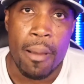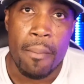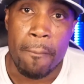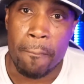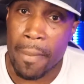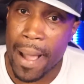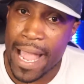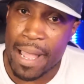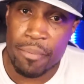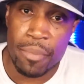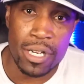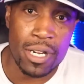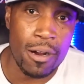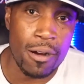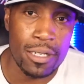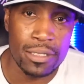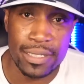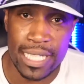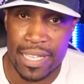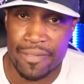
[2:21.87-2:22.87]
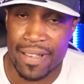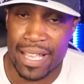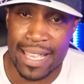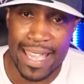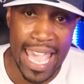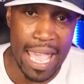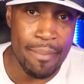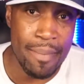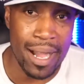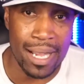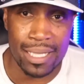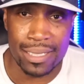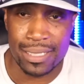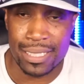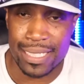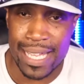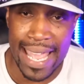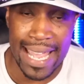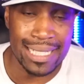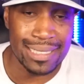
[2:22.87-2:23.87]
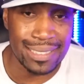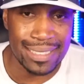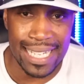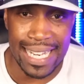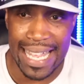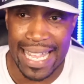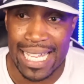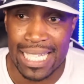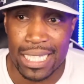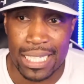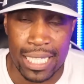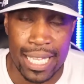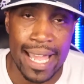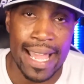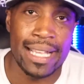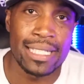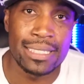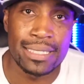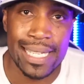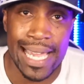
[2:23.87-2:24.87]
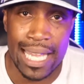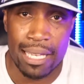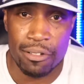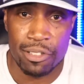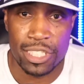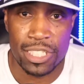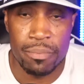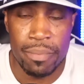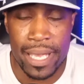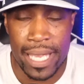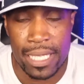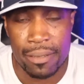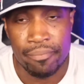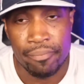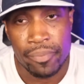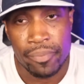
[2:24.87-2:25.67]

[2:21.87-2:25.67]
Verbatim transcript: Mike McCarthy even came out today and said he likes Tyler Smith